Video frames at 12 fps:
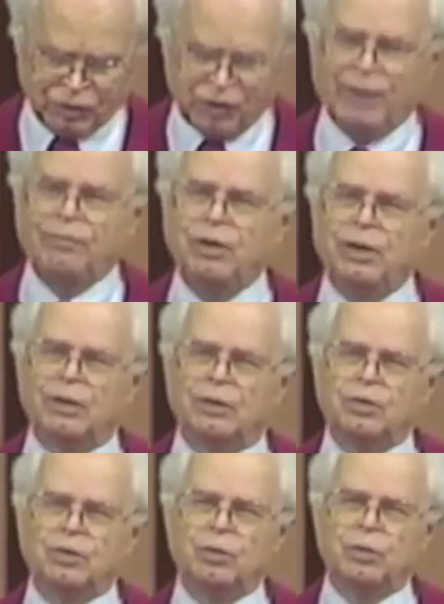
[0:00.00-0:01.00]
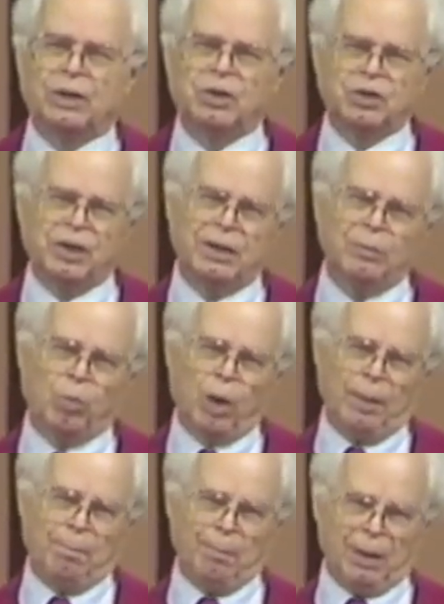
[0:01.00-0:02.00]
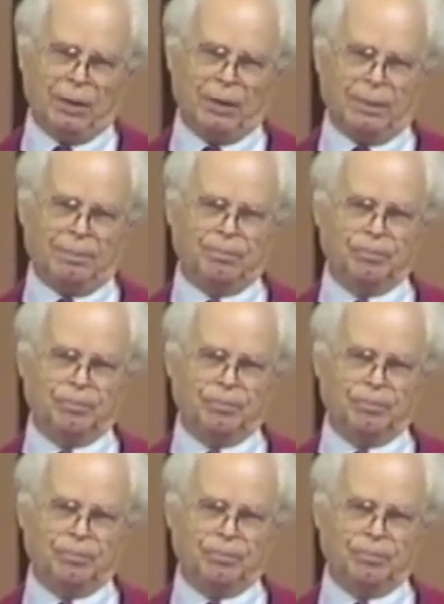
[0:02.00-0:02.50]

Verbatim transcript: 7 years to exceed 1 million.